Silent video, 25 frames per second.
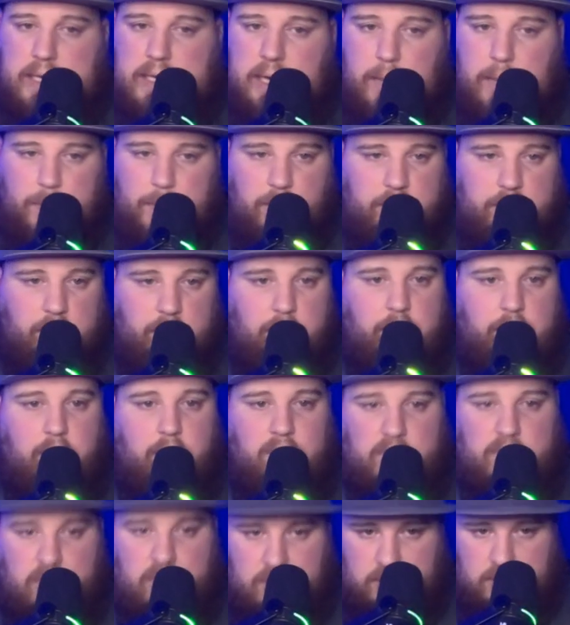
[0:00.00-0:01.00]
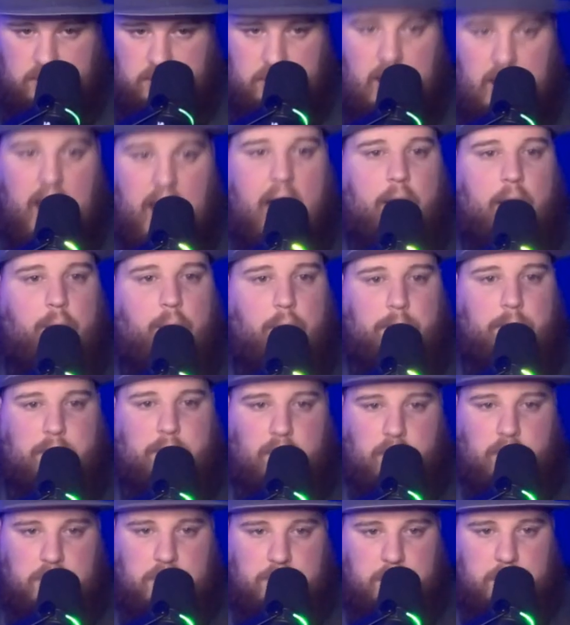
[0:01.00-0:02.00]
it puts you in an awkward
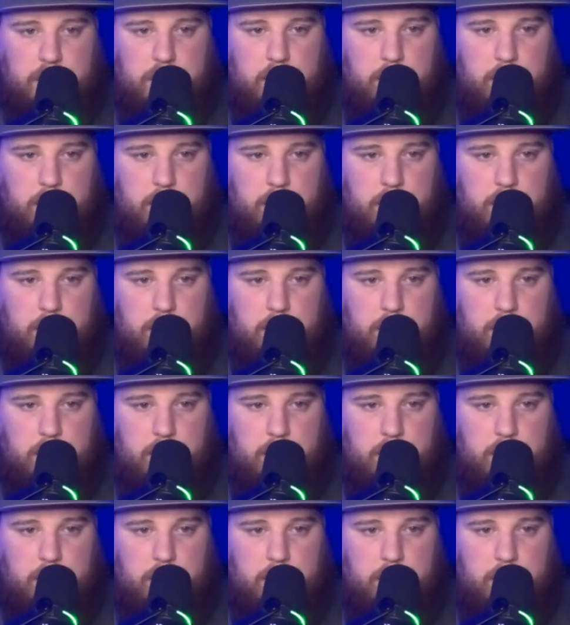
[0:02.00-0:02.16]
position.